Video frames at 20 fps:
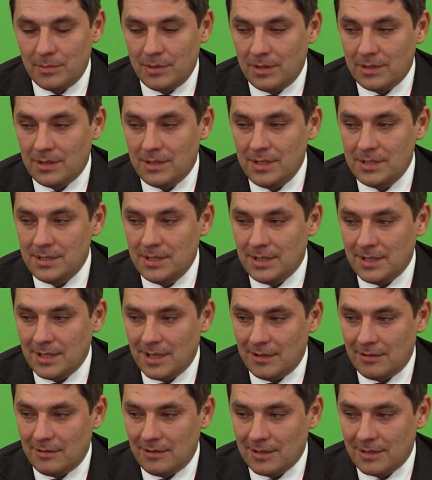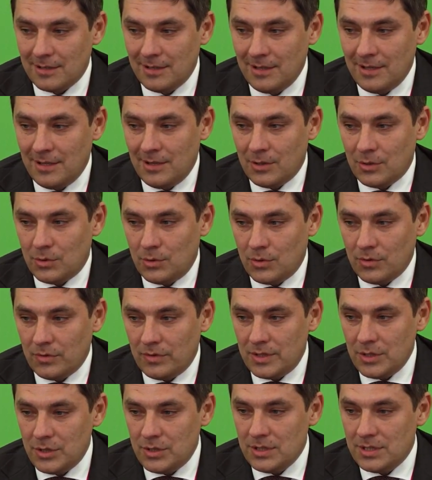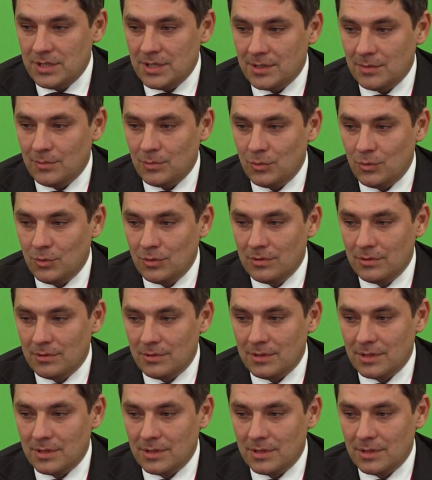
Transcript: It used to be 10 kilowatts in the 1940s. By